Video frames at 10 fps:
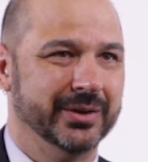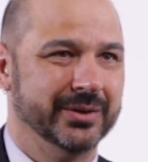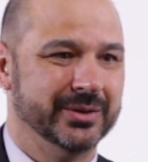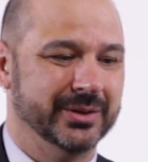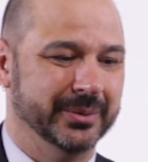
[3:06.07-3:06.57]

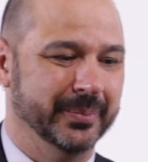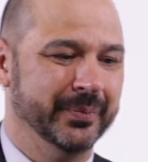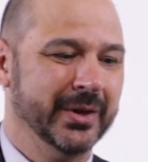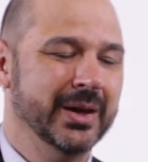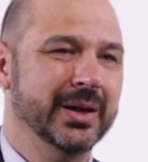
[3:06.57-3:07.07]
So
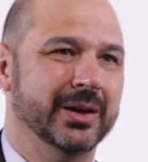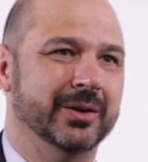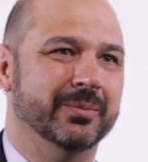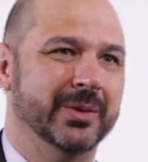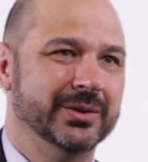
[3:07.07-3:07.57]
it
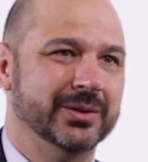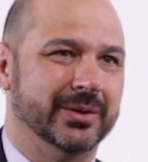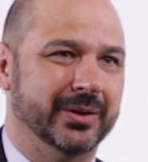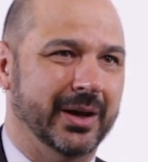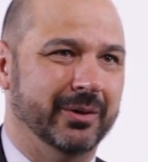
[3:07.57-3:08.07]
makes
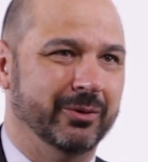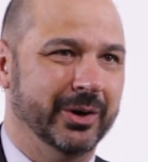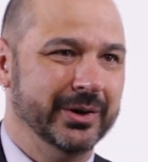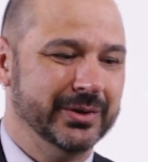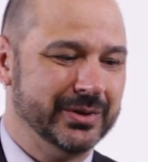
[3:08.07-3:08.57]
a
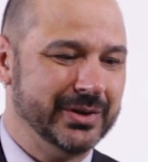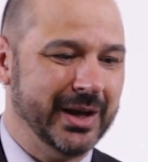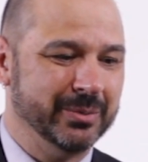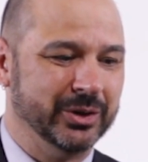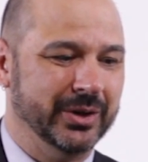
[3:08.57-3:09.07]
very
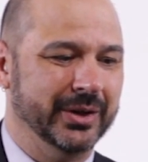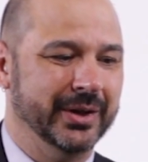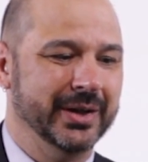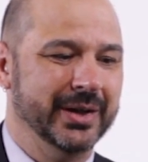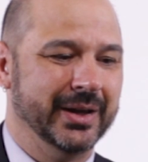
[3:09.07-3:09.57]
stable
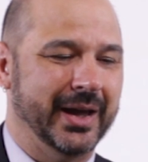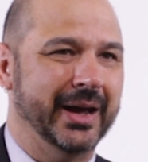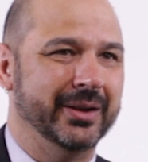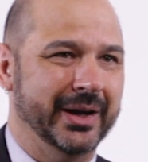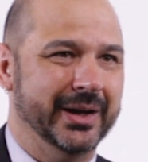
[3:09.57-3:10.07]

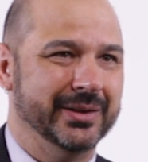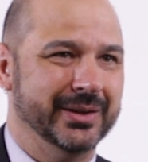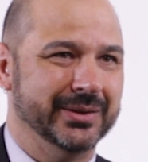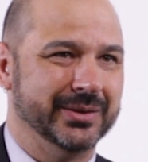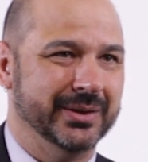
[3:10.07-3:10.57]
ally in that